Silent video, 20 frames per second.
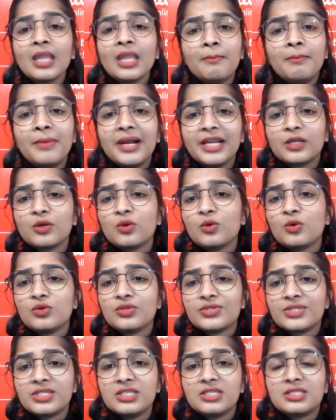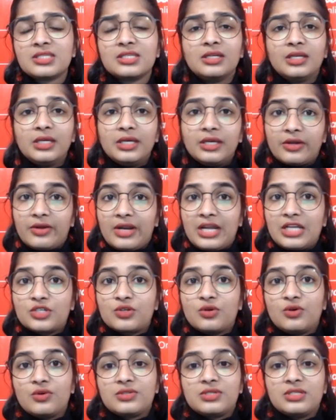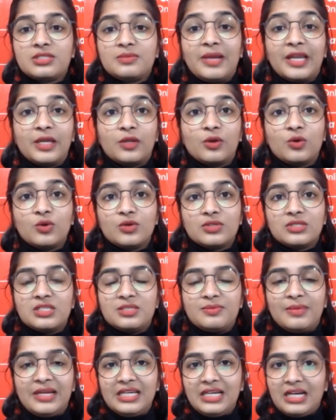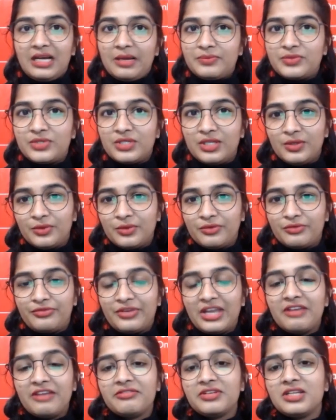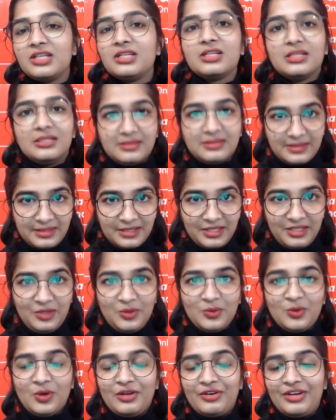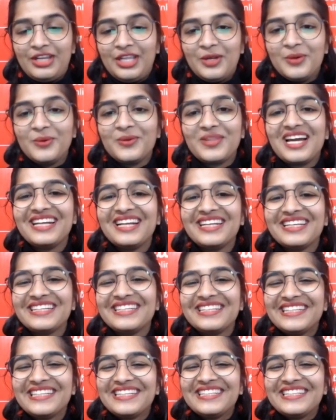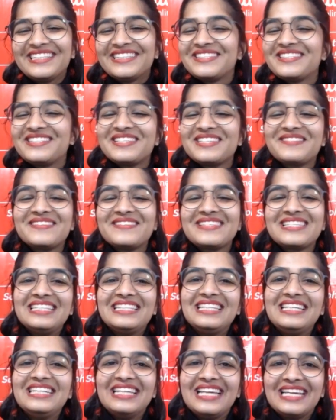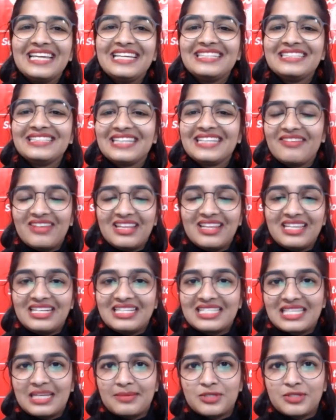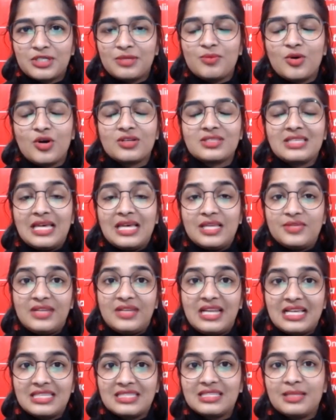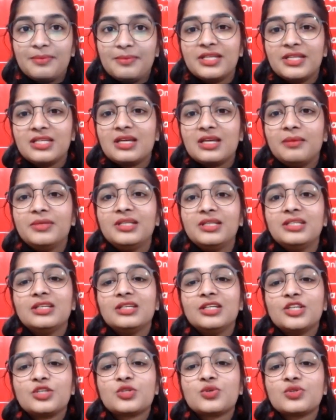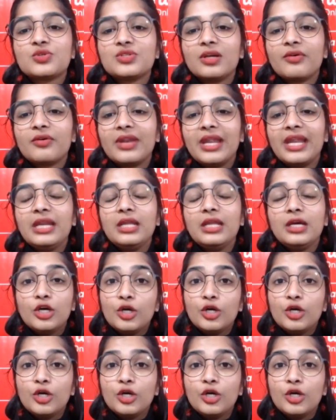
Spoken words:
Micro courses, crash courses, micro courses, my absolute favorite. You already know that. So just visit the link given in the description box as well as in the pinned comment. Choose your grade,